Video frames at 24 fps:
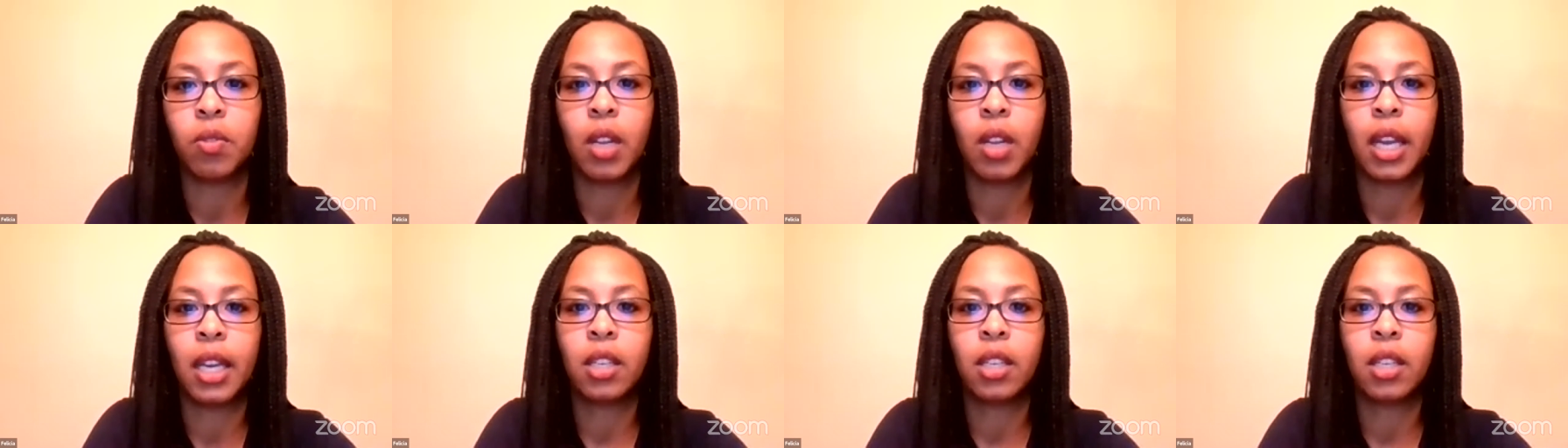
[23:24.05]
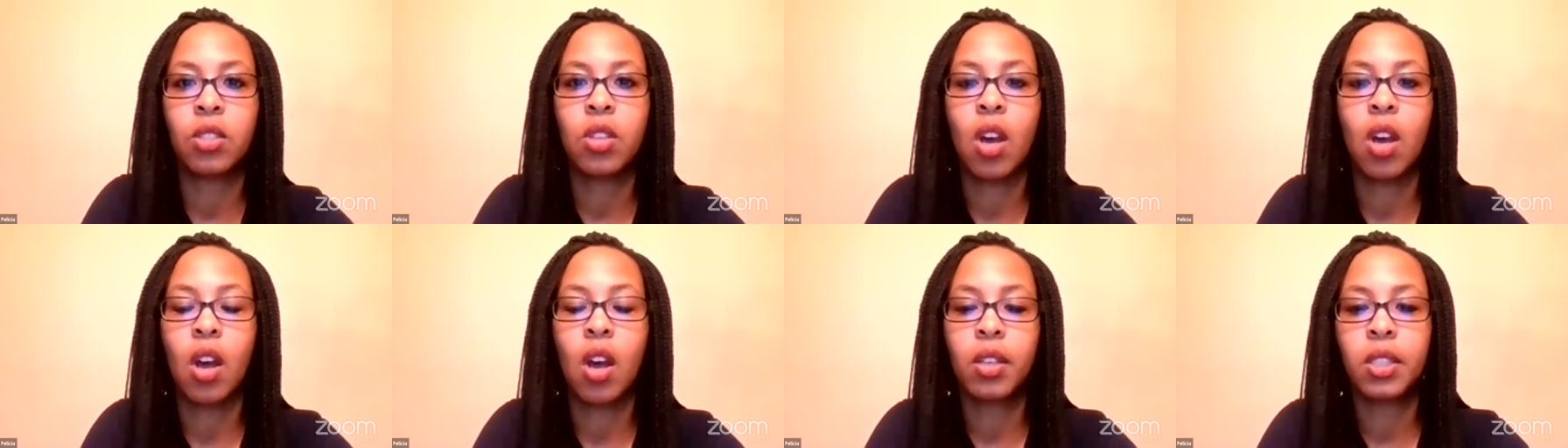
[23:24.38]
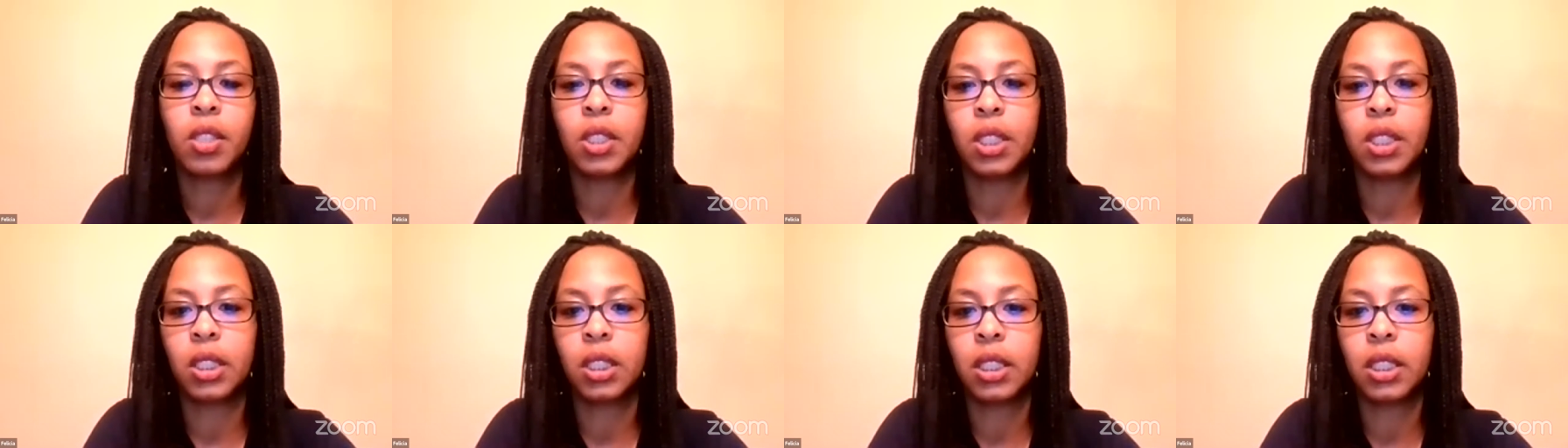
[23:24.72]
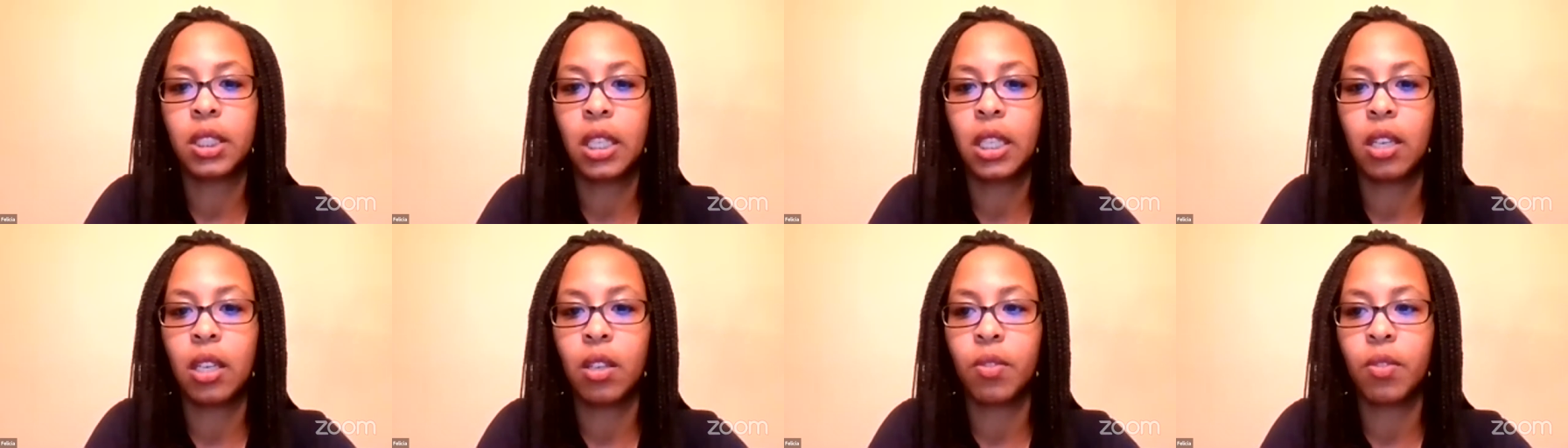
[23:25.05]
like talk to
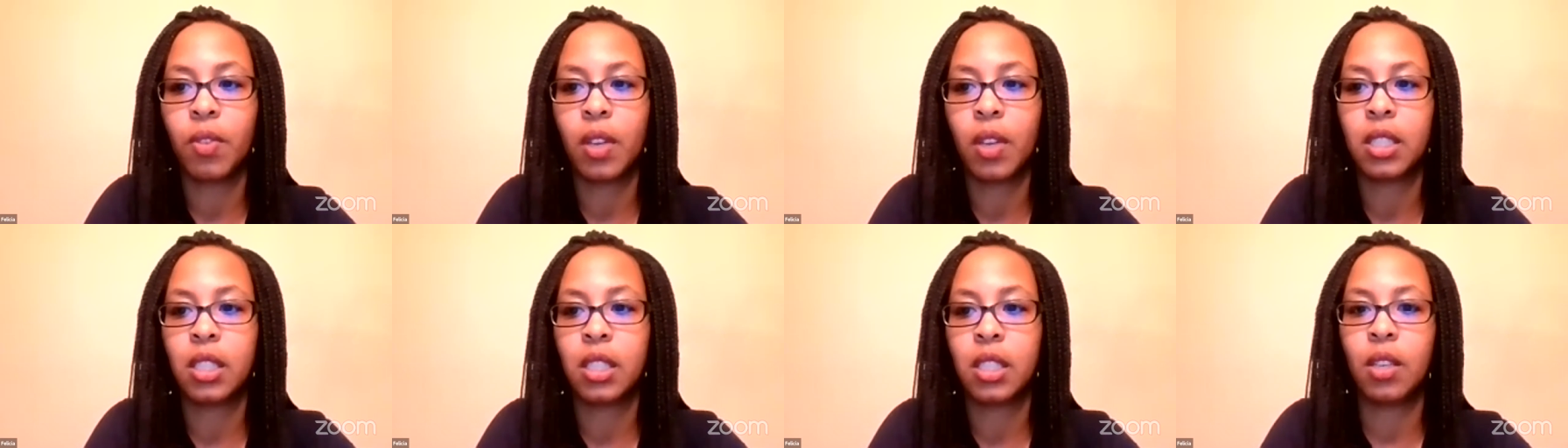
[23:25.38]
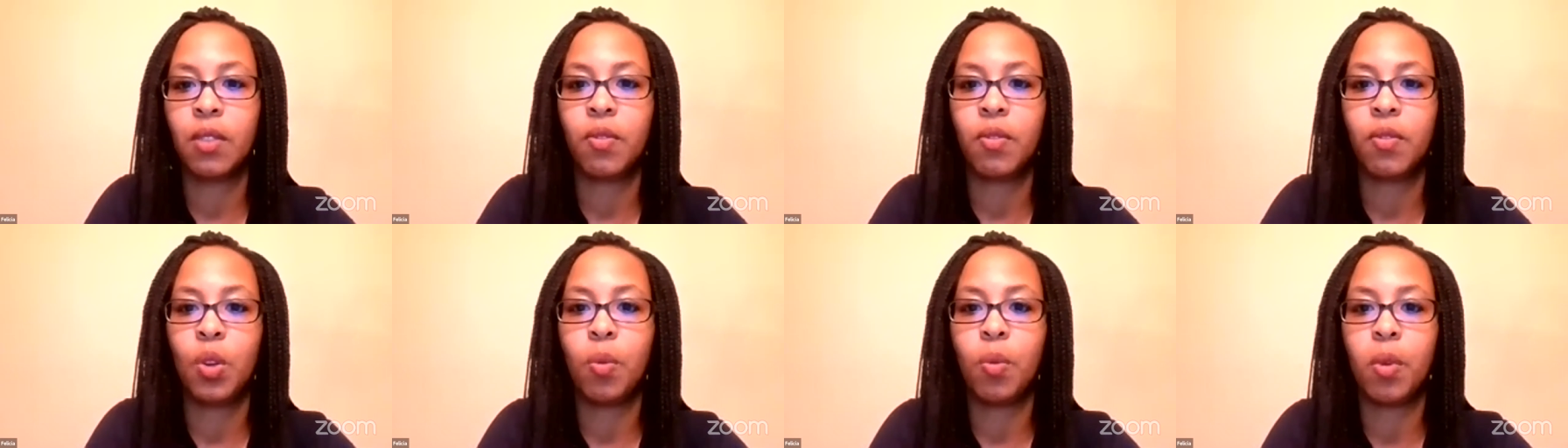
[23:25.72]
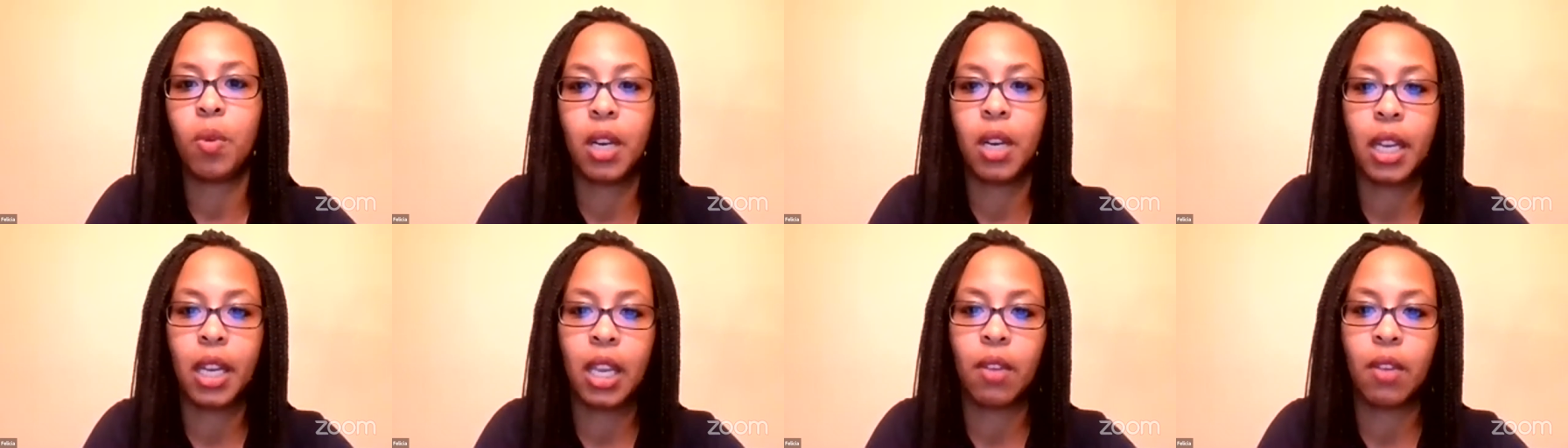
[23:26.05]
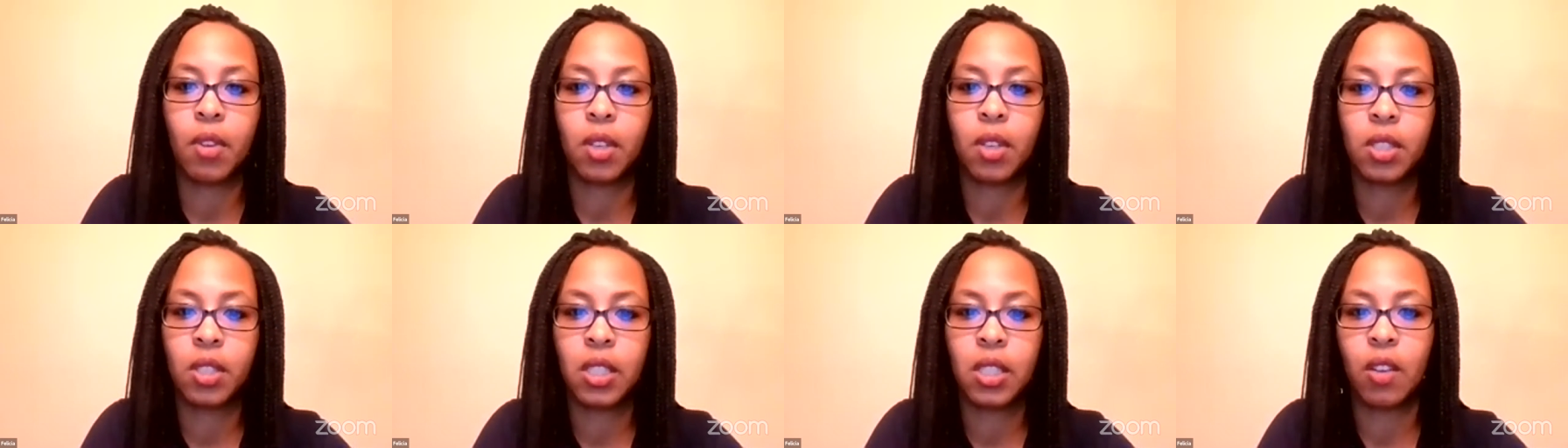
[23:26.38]
yourself as if you want to give
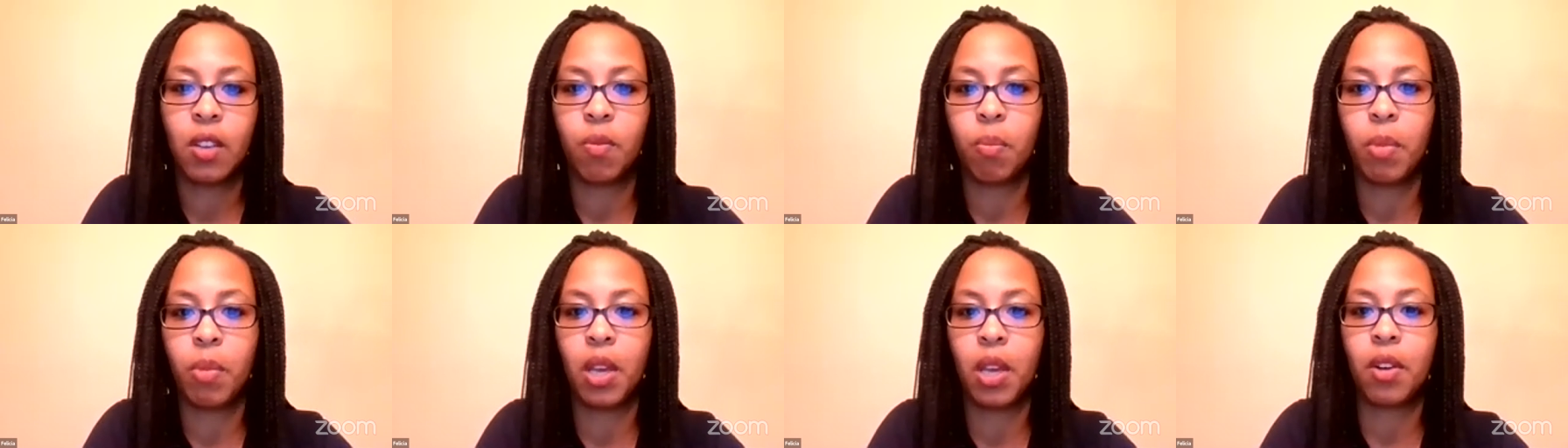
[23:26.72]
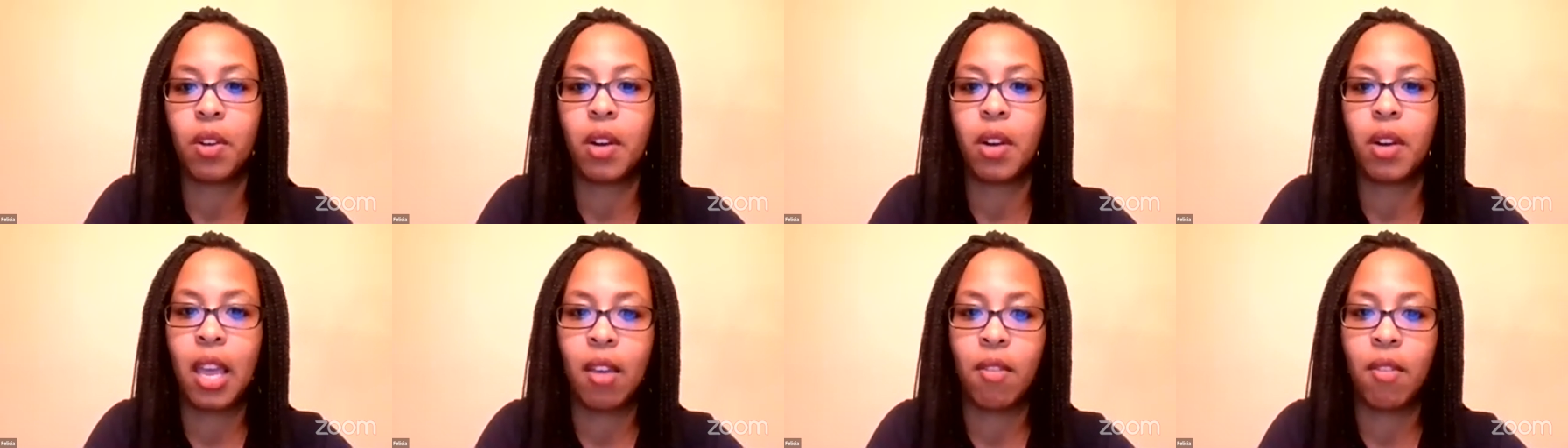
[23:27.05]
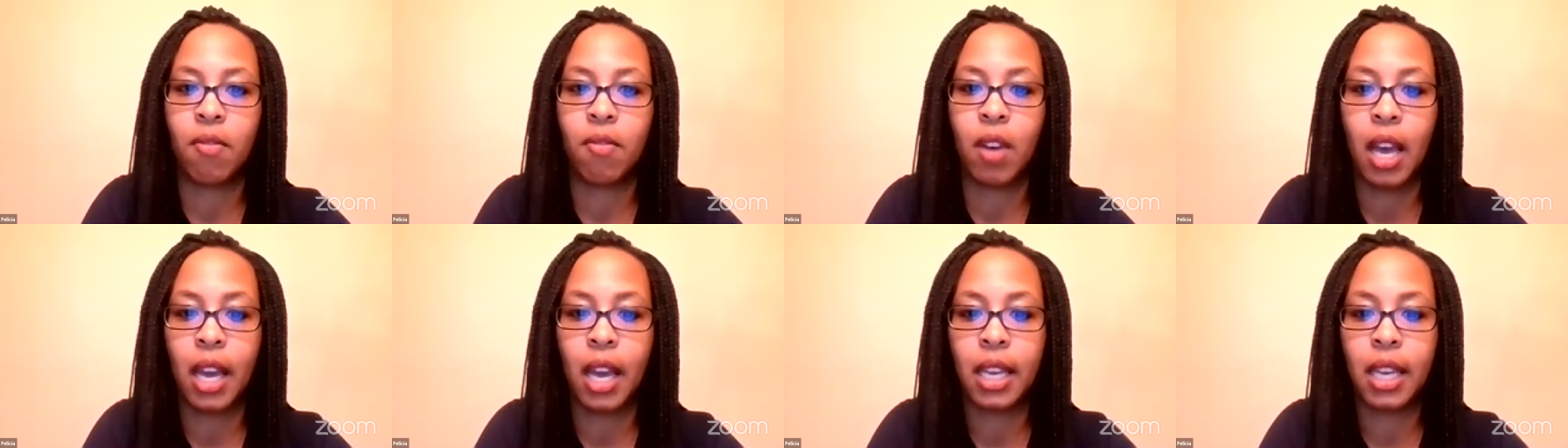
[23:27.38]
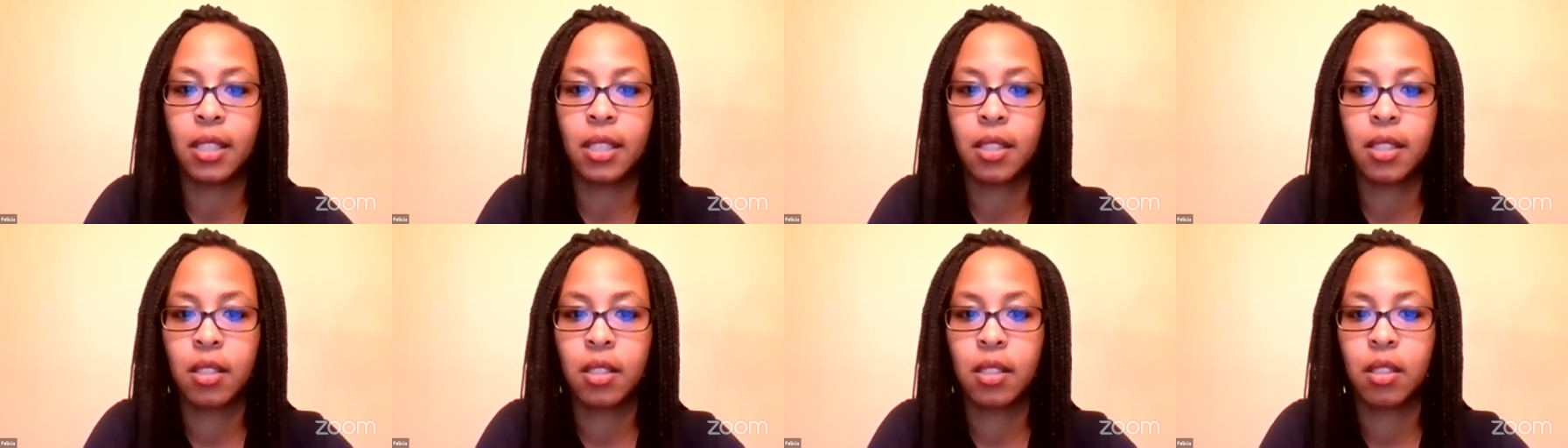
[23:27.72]
yourself better
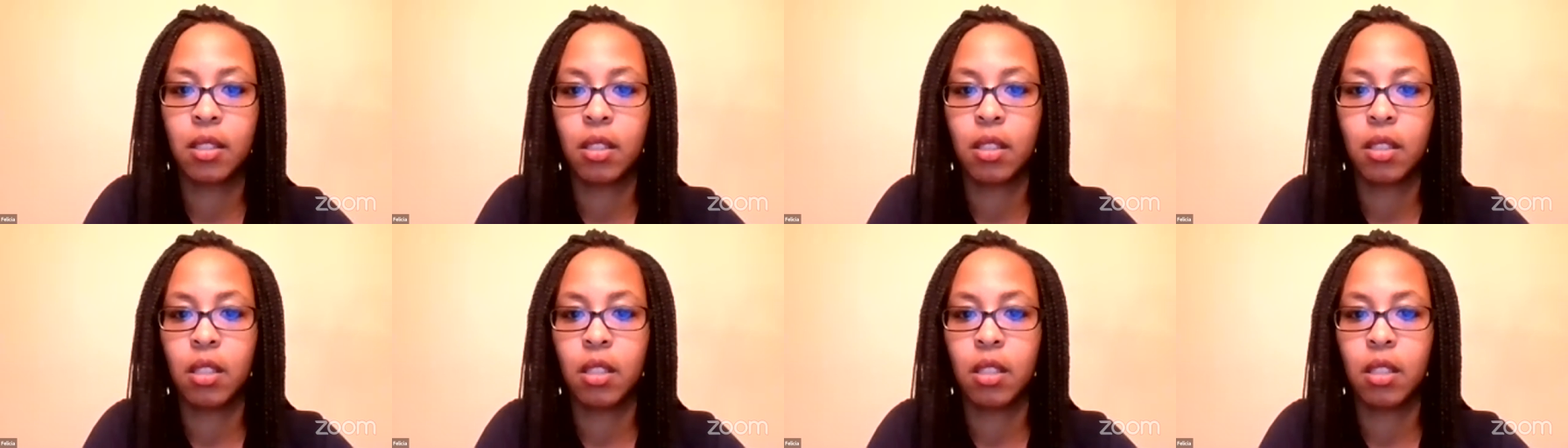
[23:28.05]
advice